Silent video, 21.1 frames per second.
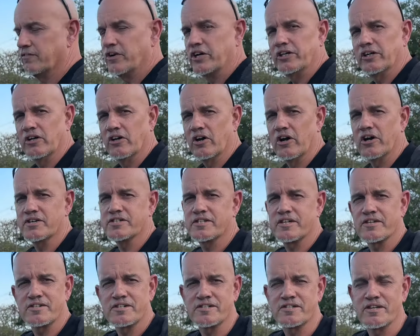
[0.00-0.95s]
the very
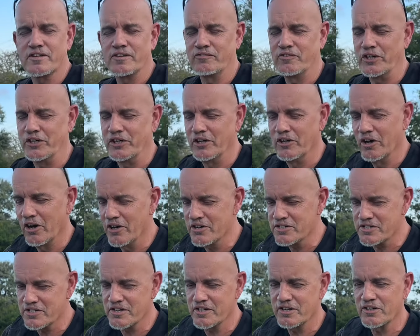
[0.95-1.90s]
last, as I said, the very
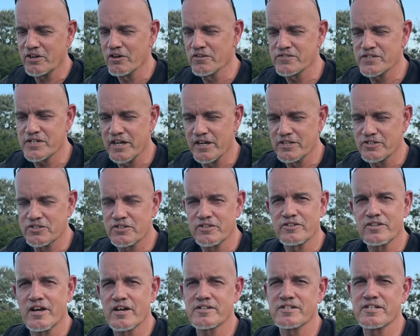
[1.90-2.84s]
last City Golfs here in
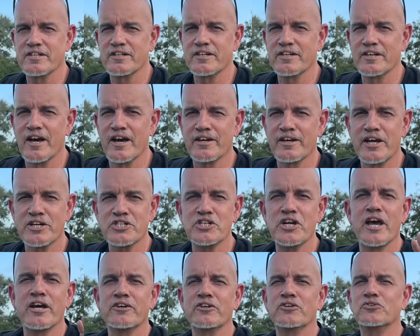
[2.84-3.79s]
two thousand nine
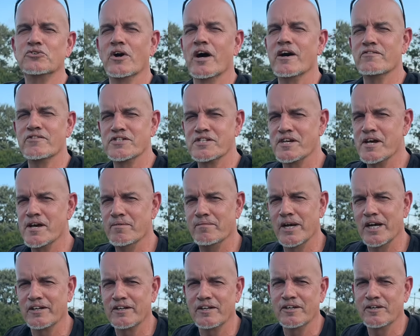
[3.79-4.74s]
actually had a driver's
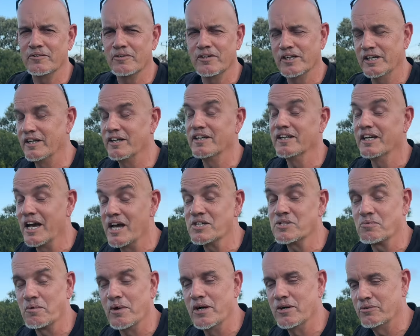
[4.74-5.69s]
airbag
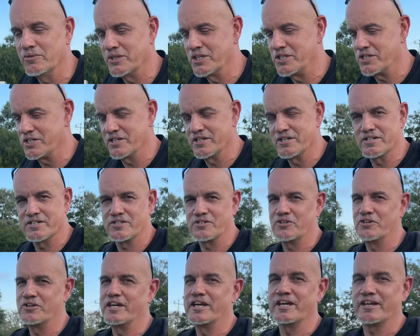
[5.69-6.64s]
as well, which
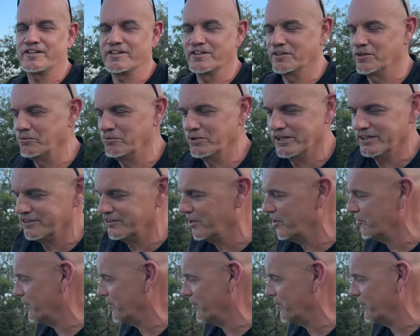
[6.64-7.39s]
is unique in the world.